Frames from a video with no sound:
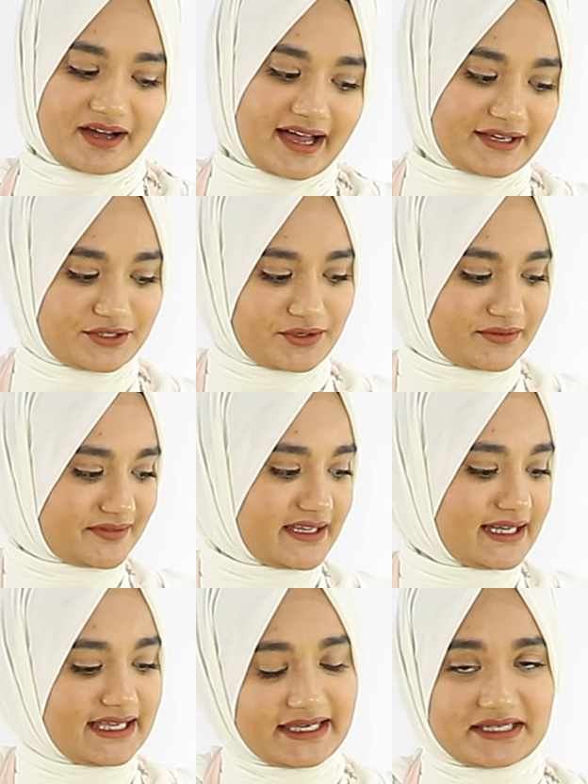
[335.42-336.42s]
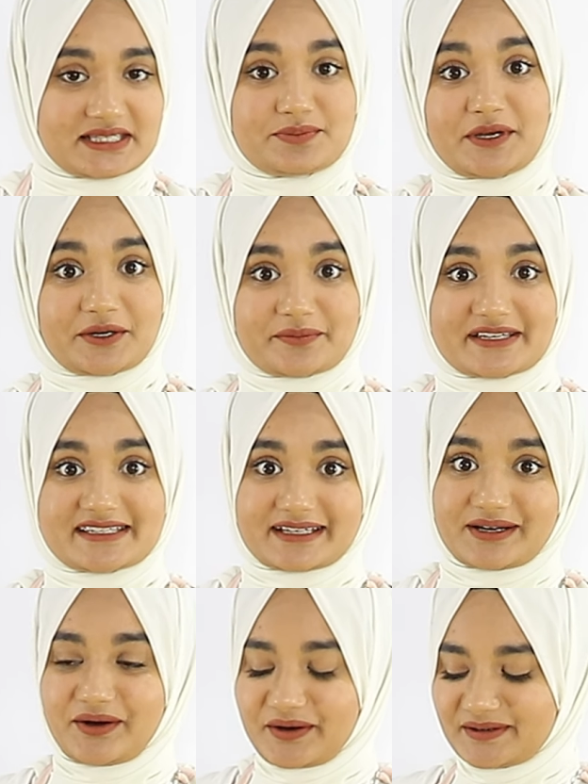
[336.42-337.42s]
kind of
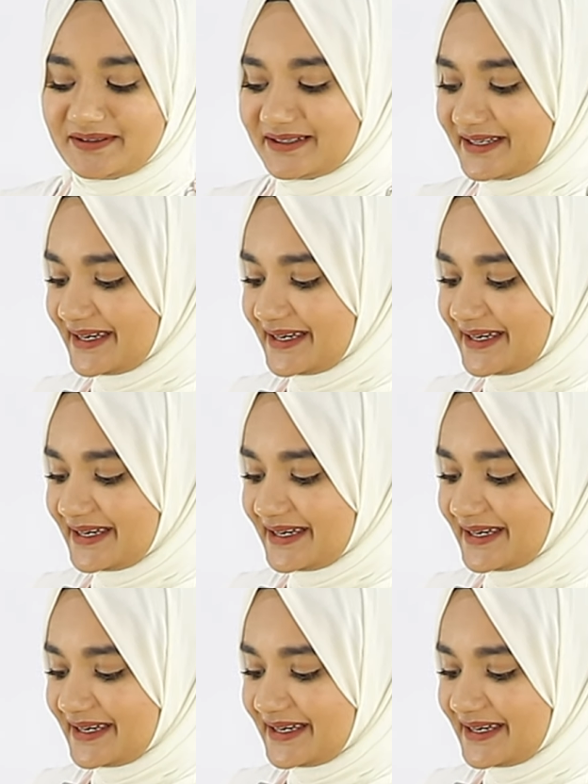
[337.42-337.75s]
experimenting on.